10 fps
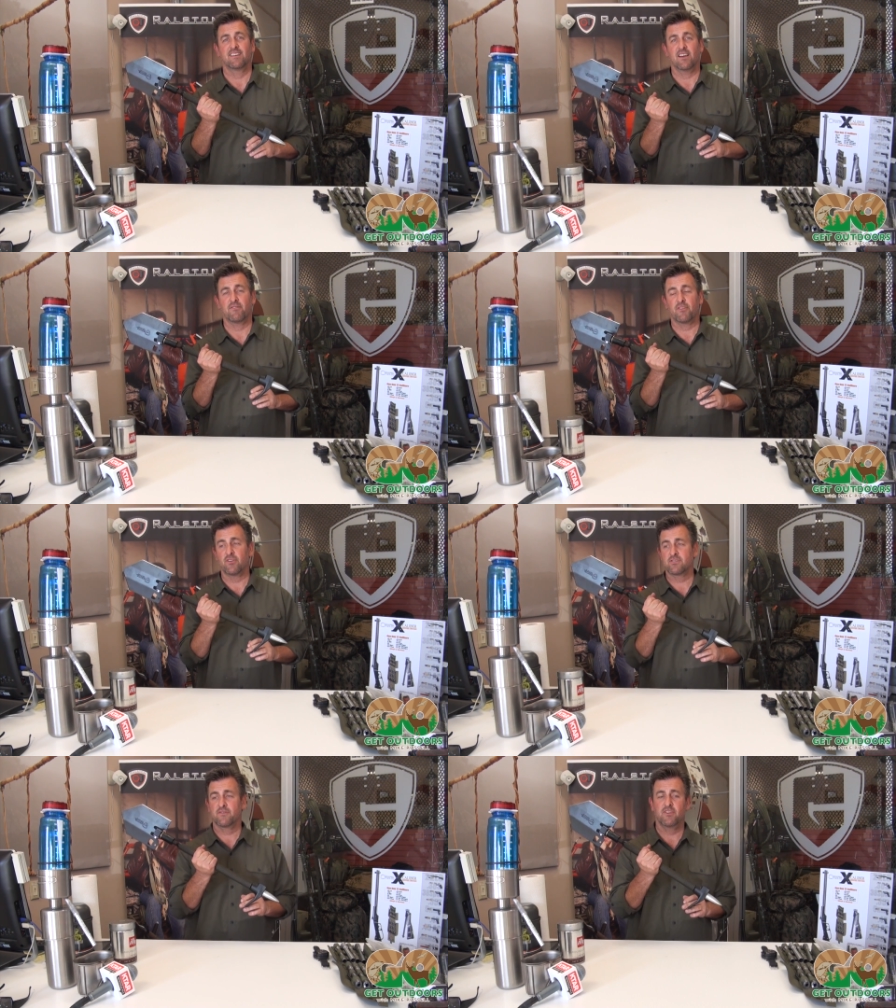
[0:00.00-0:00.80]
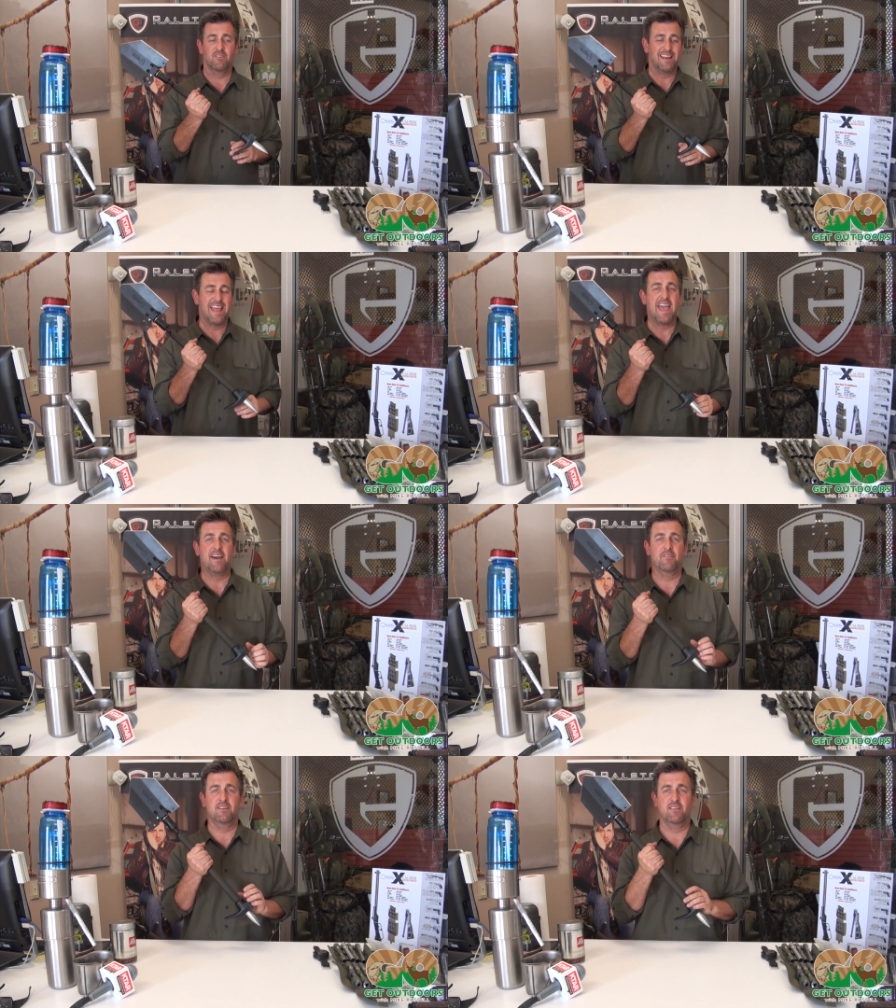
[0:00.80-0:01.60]
Now for those of you that
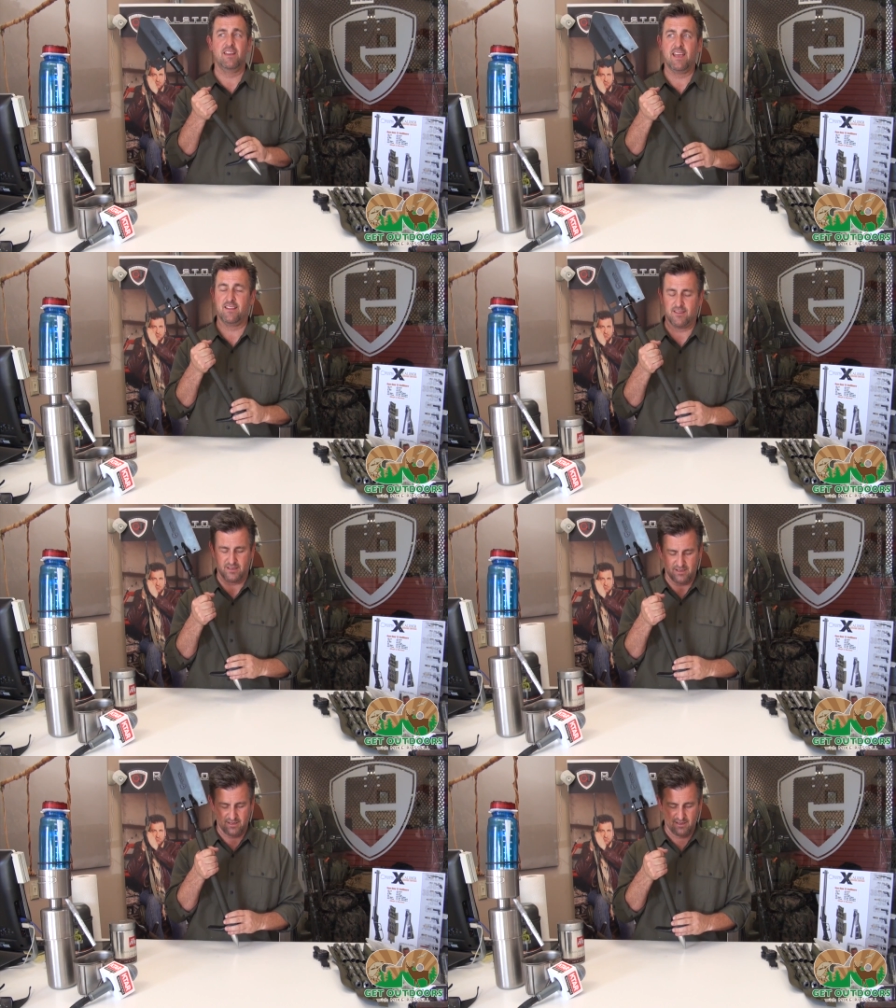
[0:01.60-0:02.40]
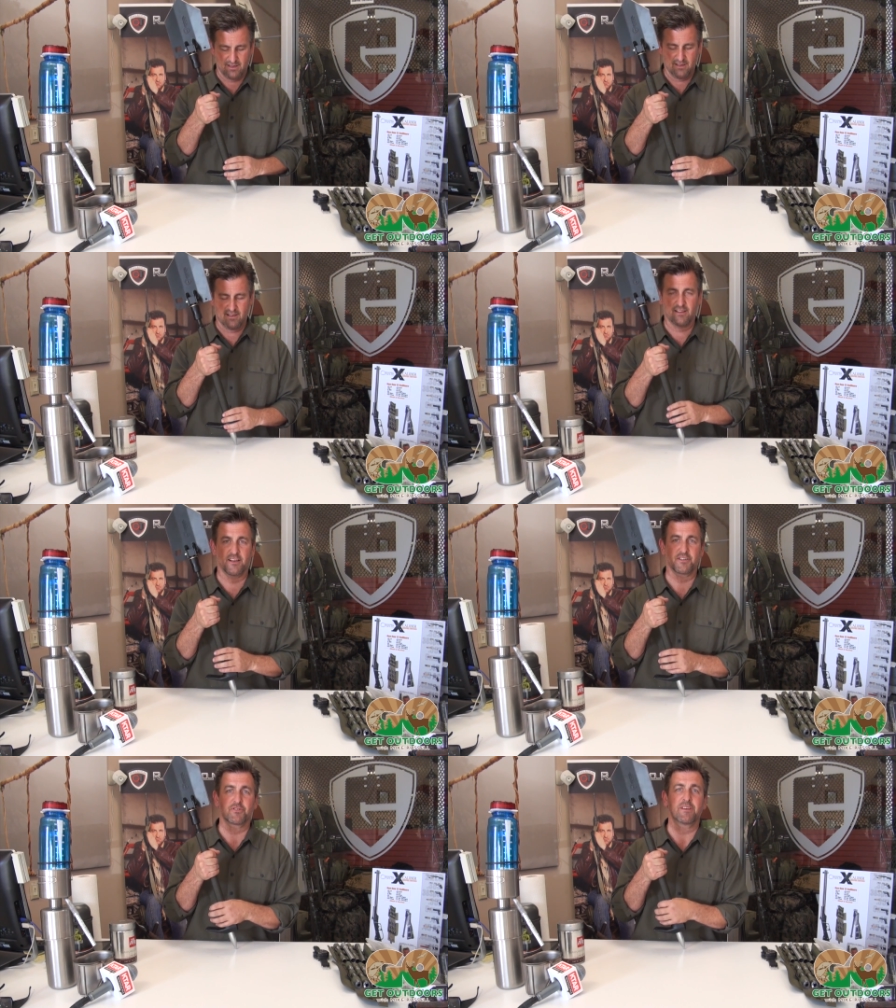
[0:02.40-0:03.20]
haven't had the
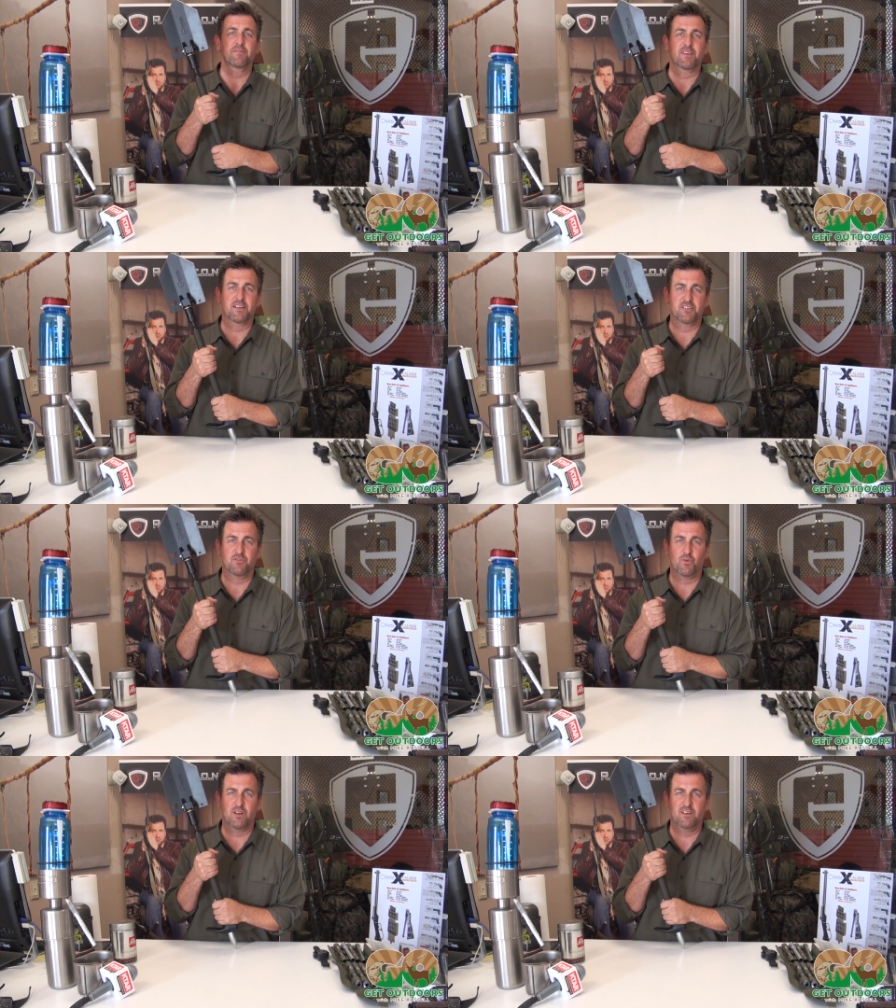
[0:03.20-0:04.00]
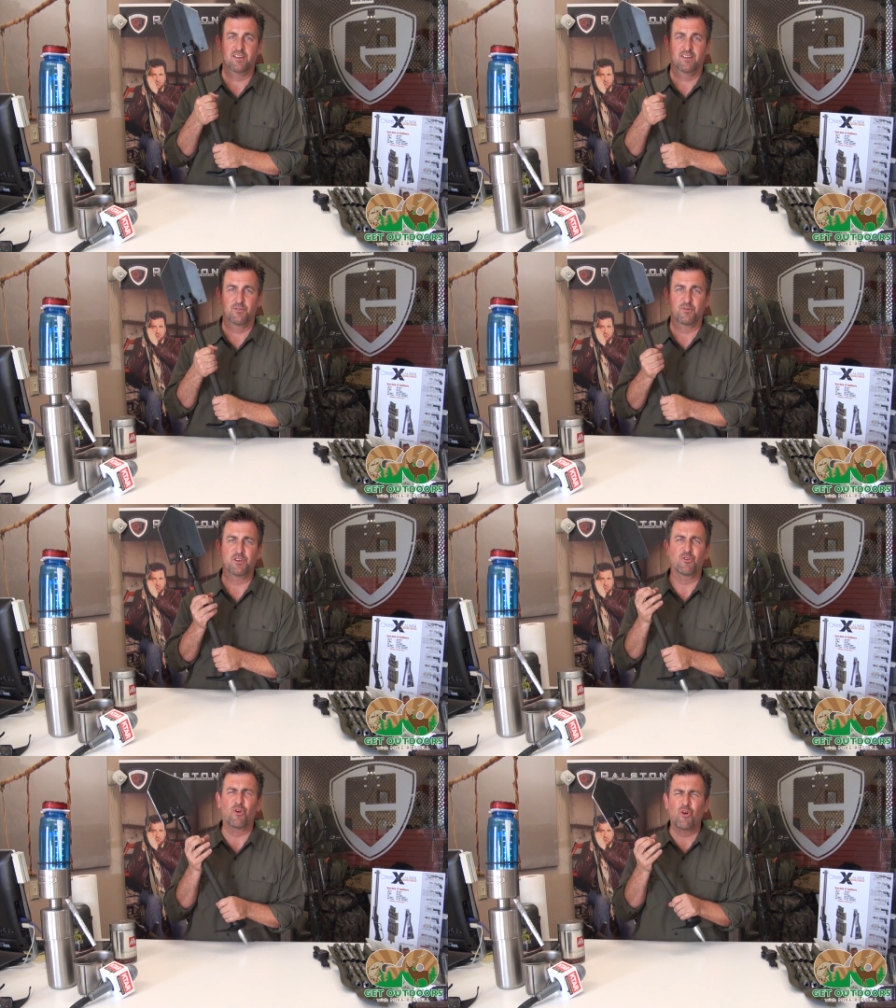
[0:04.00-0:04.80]
luxury of touching one, when
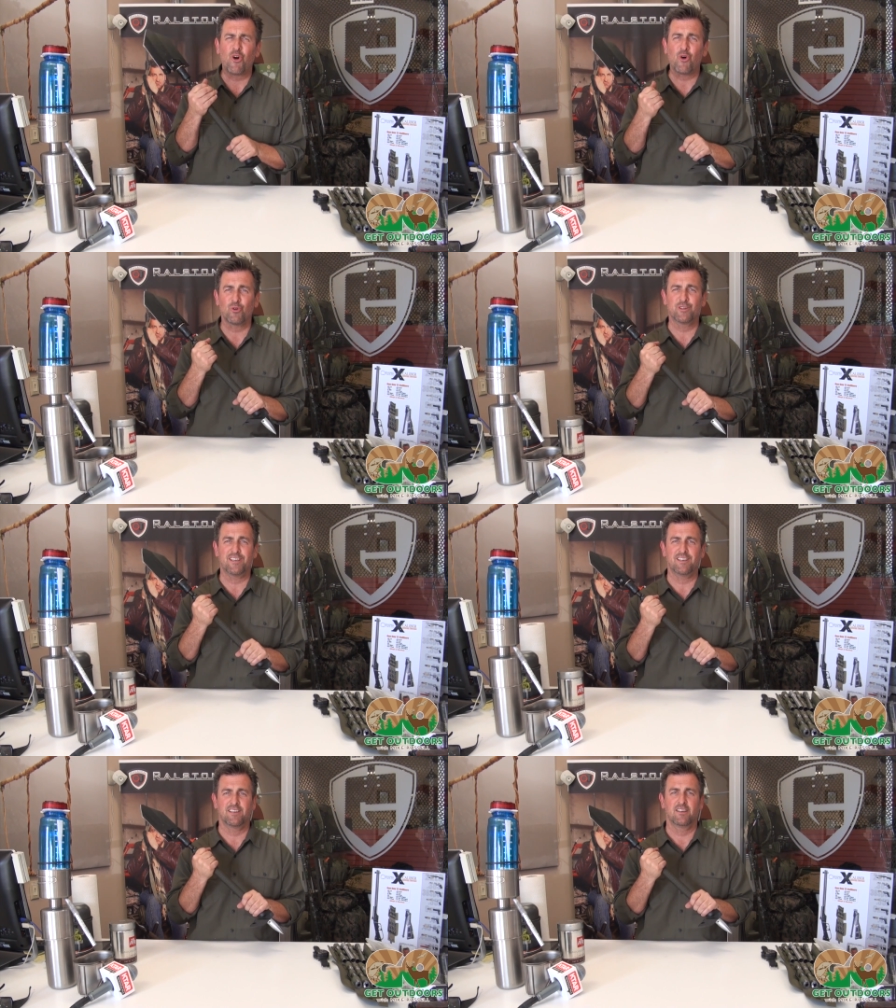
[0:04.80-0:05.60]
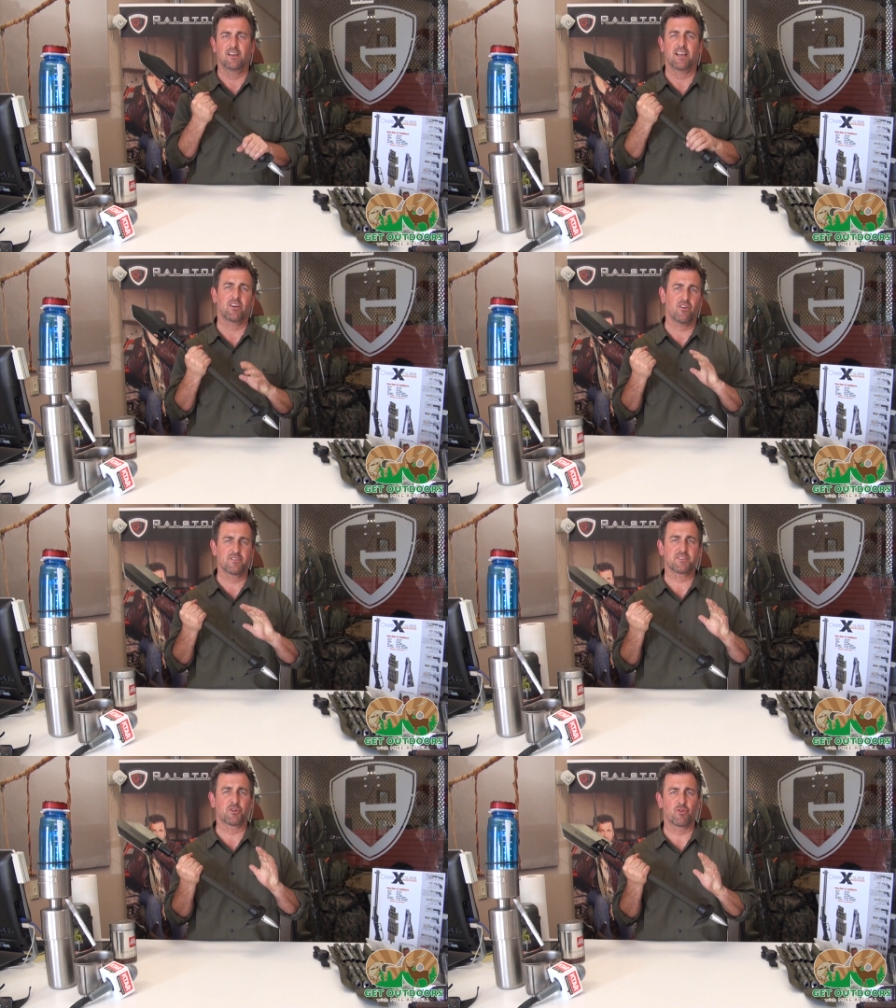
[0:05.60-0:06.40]
you hold it, I call
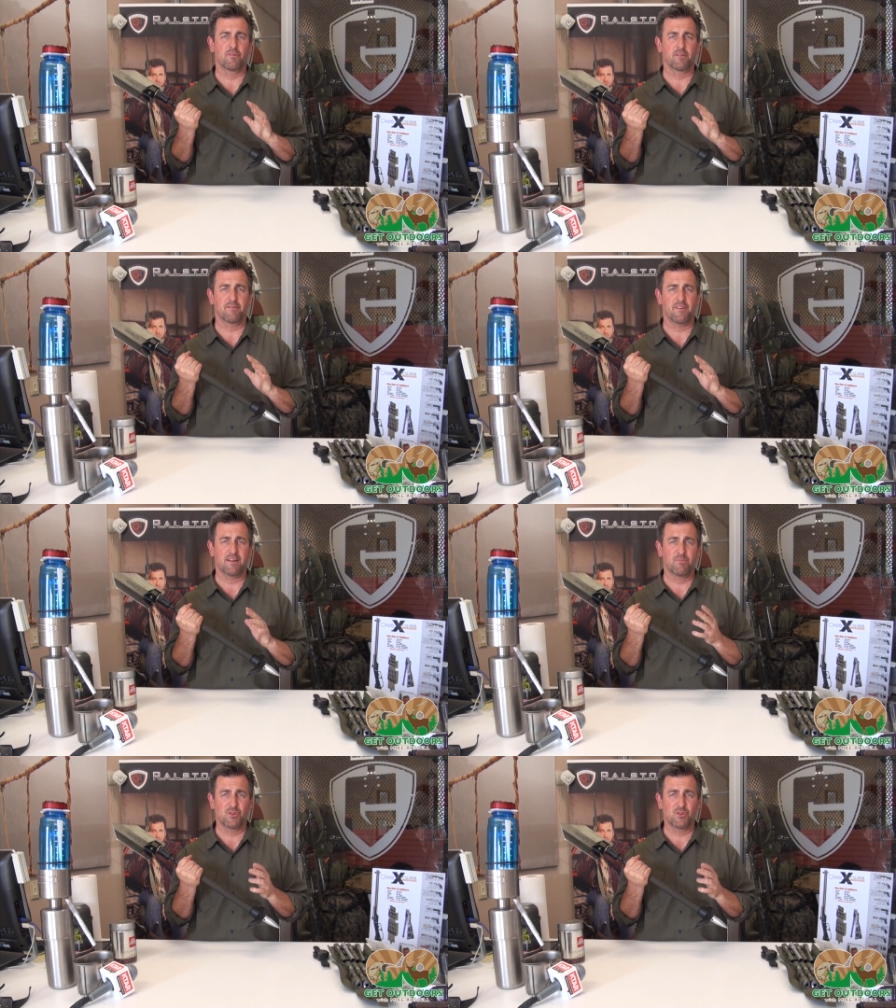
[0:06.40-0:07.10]
this the Crovel effect.